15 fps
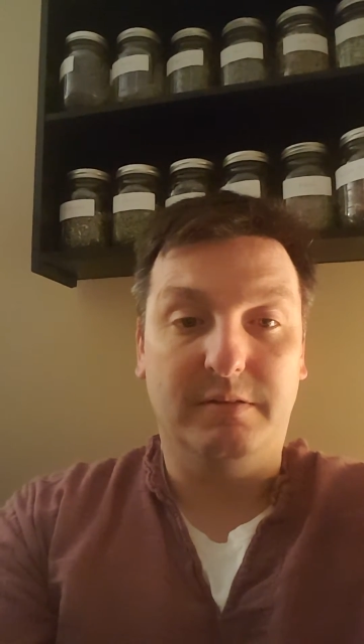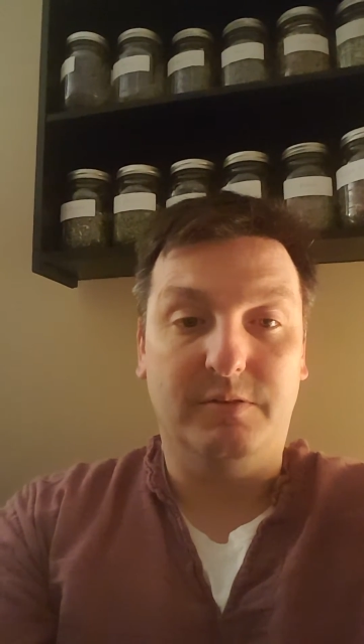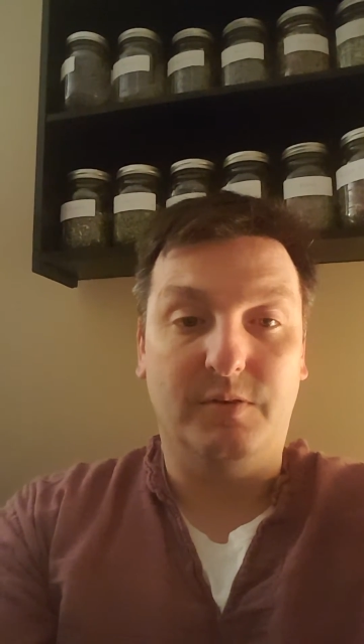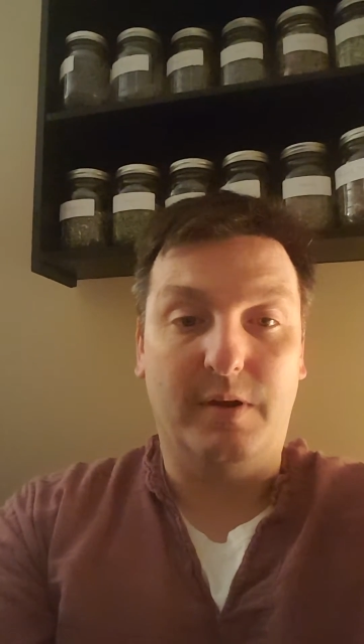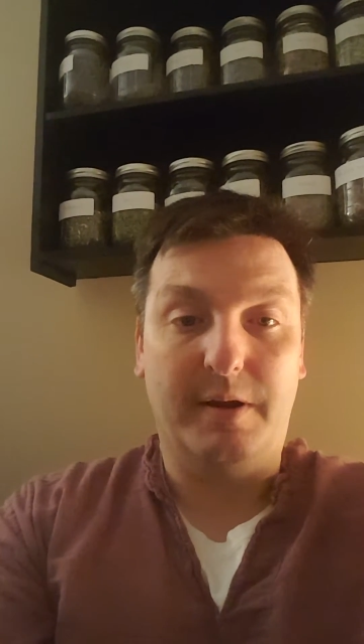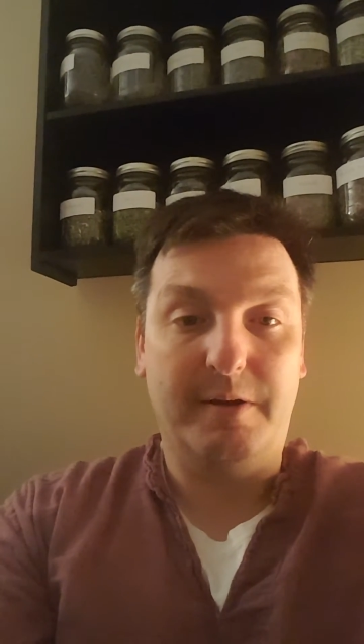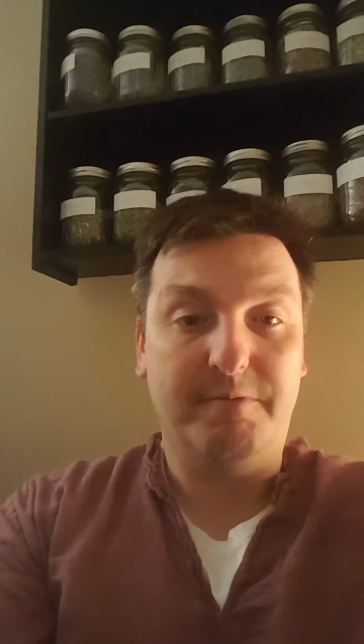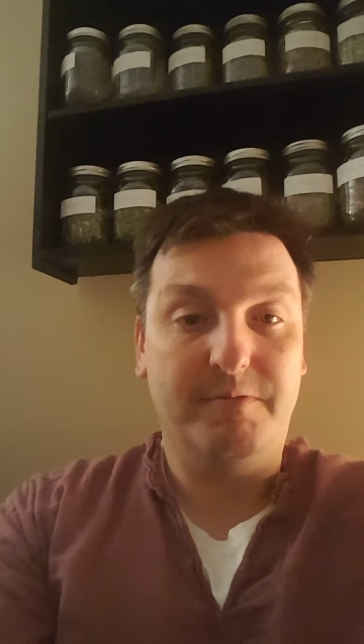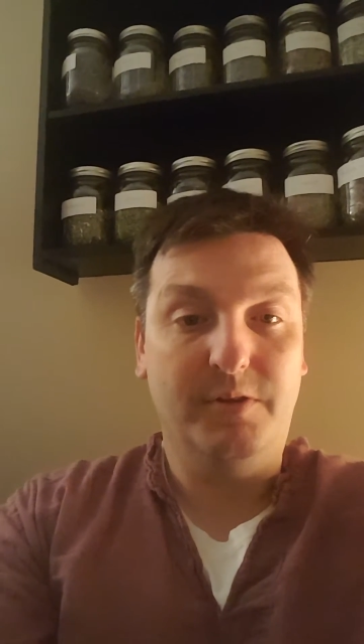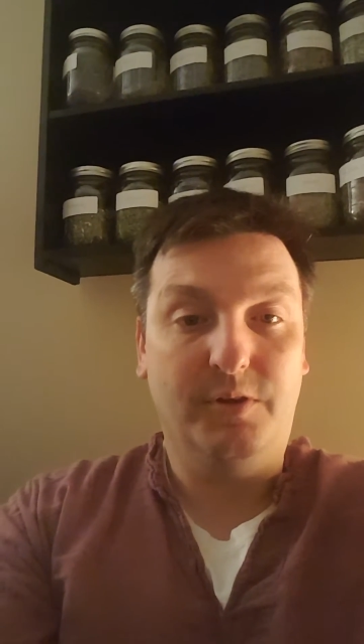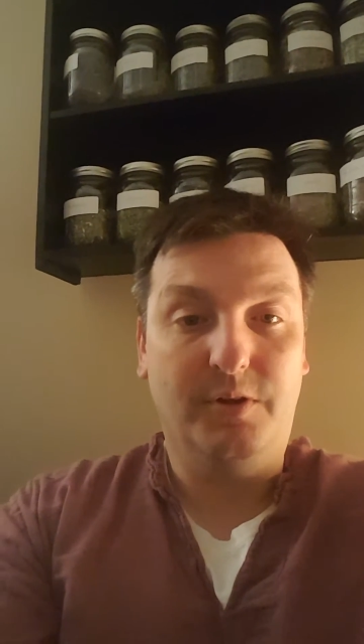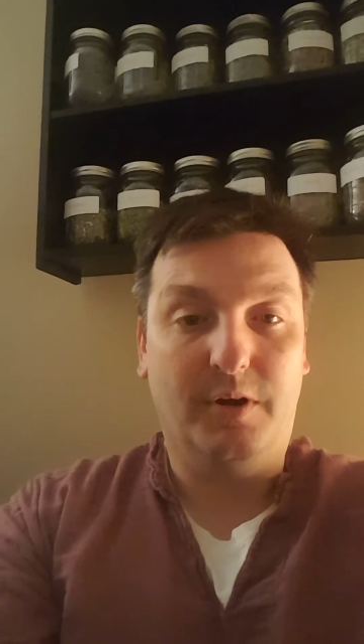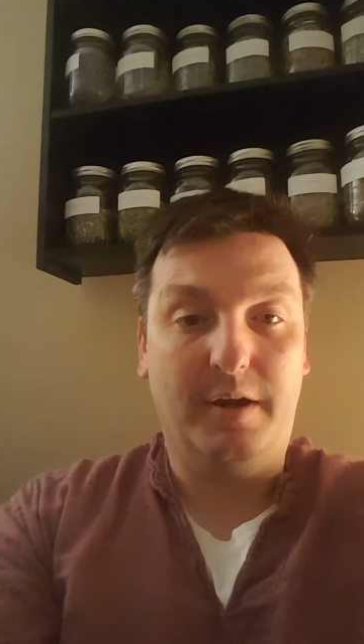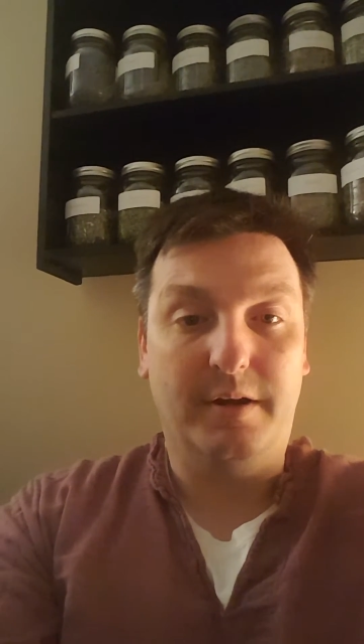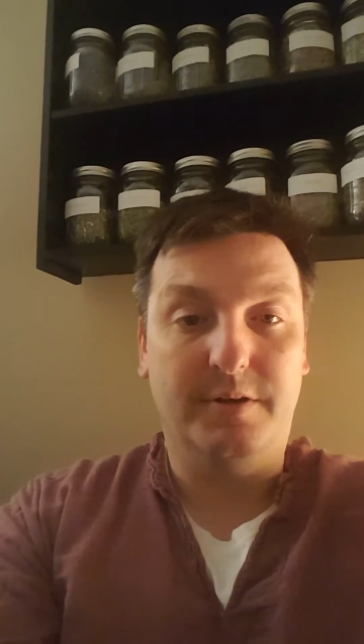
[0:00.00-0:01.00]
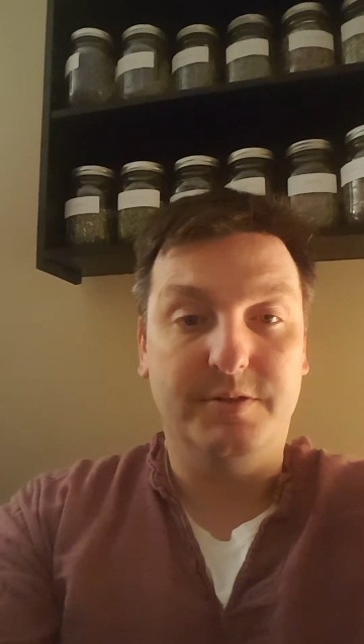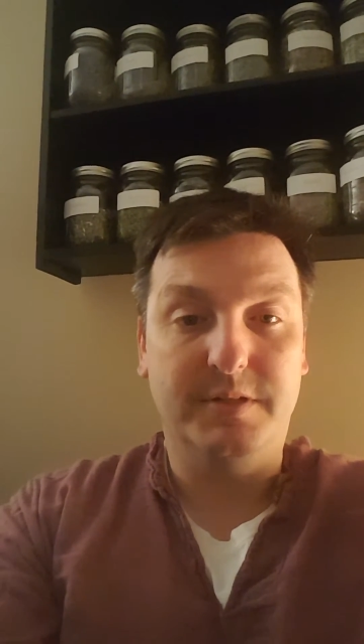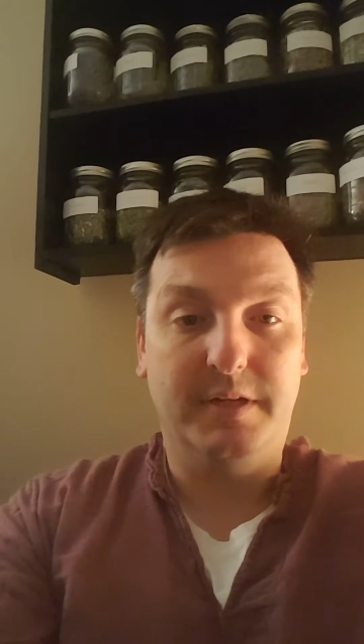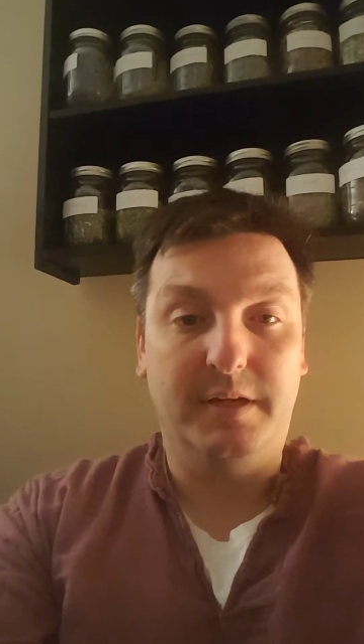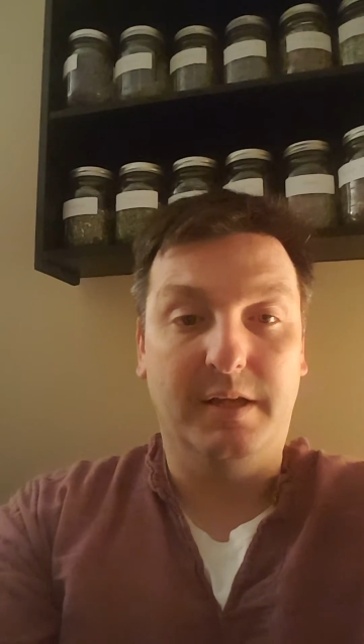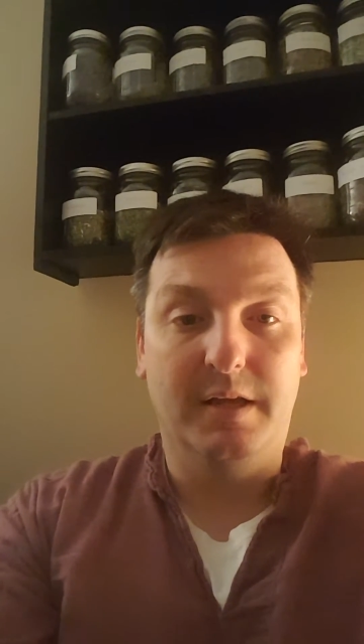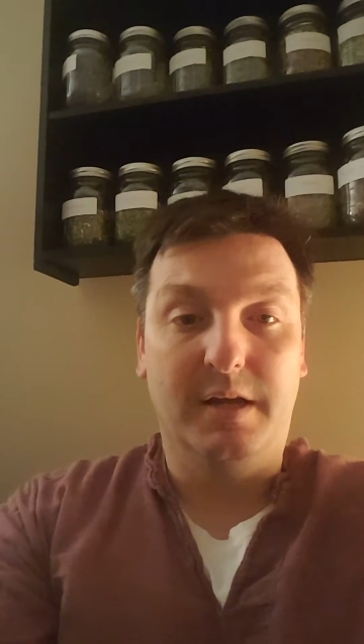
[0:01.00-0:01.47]
So I feel your
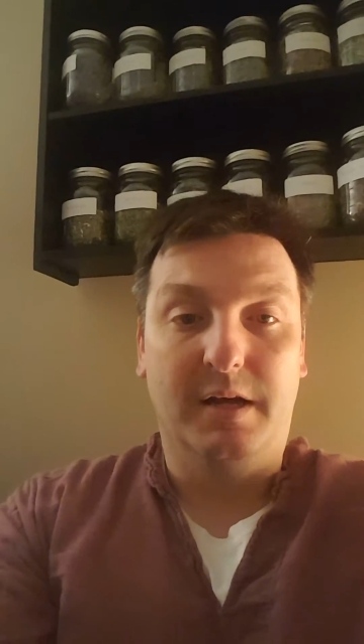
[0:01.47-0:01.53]
energy,